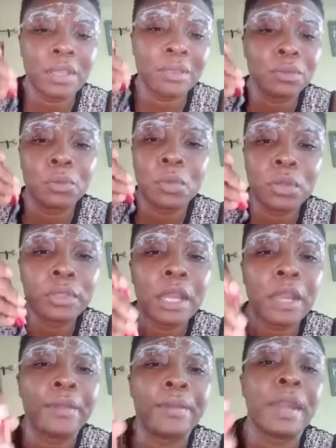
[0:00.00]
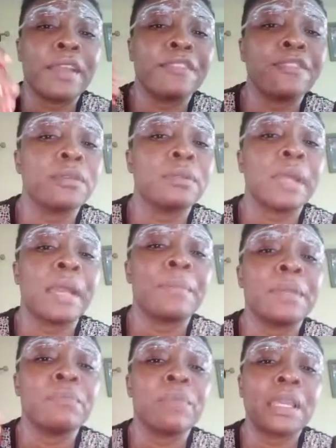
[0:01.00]
pin to do
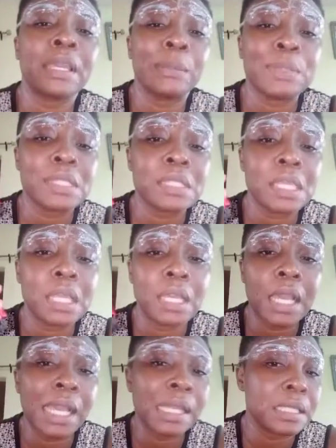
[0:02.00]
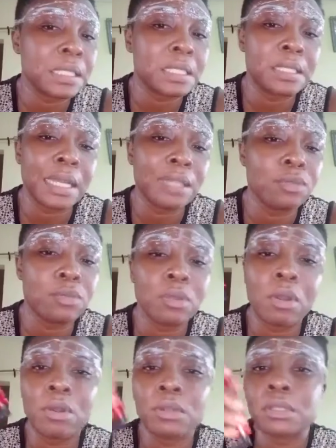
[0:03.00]
your micro shading. So that was what I
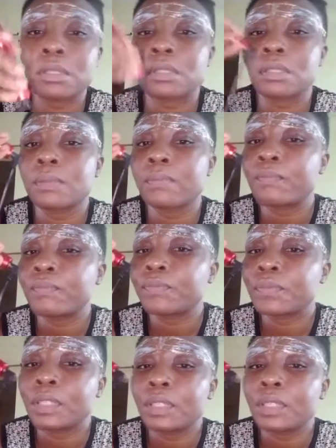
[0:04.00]
also did. I